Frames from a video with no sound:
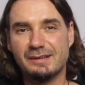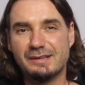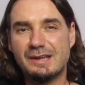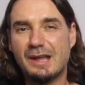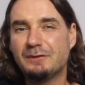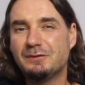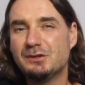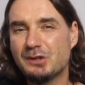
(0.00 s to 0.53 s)

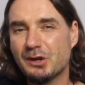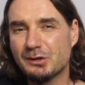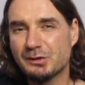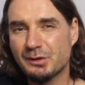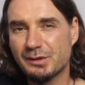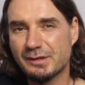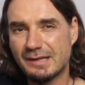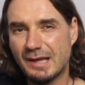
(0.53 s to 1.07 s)
Now, if you don't
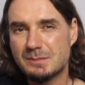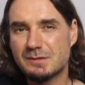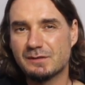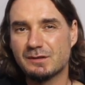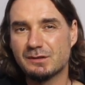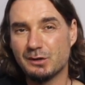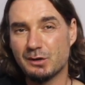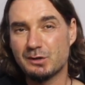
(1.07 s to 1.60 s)
know the names of
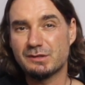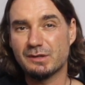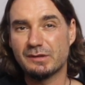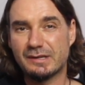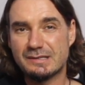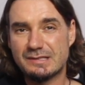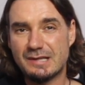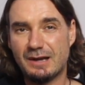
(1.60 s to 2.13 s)
the notes on the
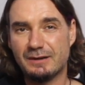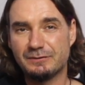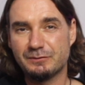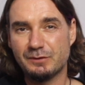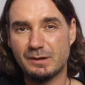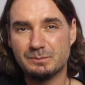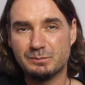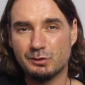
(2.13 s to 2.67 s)
guitar
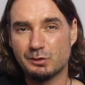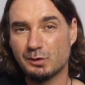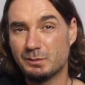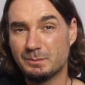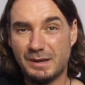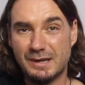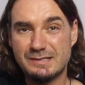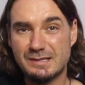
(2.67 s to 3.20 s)
fretboard or
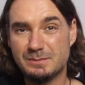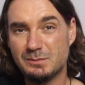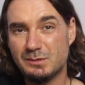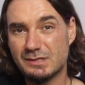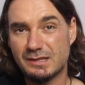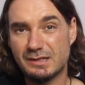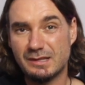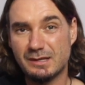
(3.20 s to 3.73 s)
basic
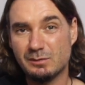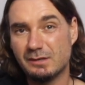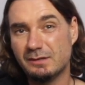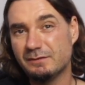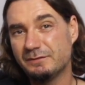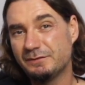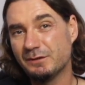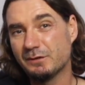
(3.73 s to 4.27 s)
music
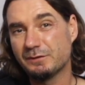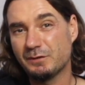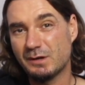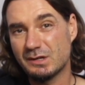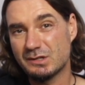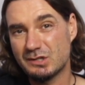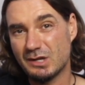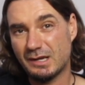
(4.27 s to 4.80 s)
theory, feel free
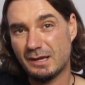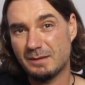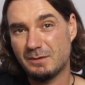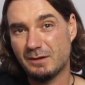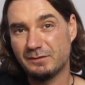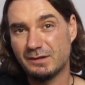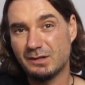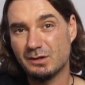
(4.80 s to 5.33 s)
to check out
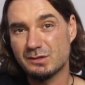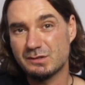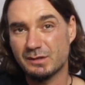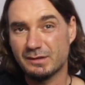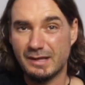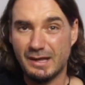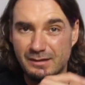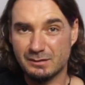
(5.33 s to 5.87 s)
my videos
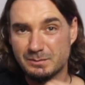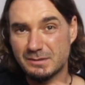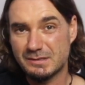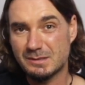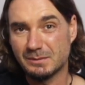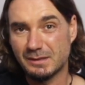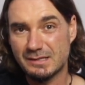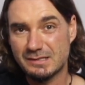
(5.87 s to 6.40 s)
on that. There'll be
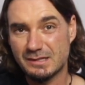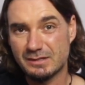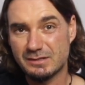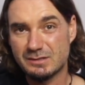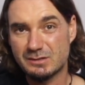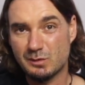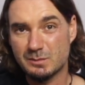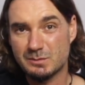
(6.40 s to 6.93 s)
some links in the
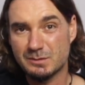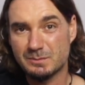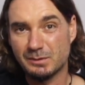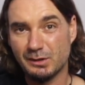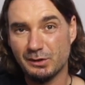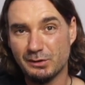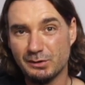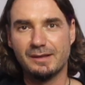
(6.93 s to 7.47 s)
description
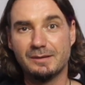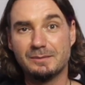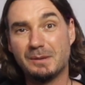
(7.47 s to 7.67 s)
below.